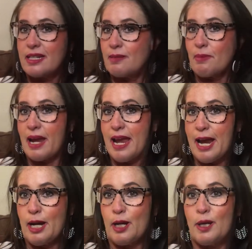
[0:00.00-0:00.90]
in my
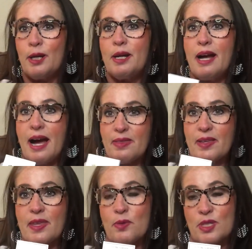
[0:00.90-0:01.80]
hair. I think
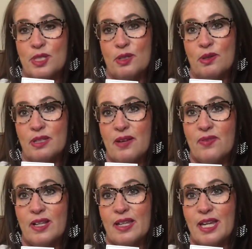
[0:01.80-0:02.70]
they will still
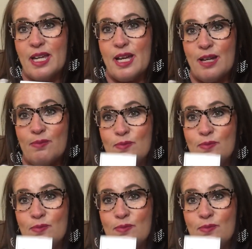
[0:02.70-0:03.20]
definitely um,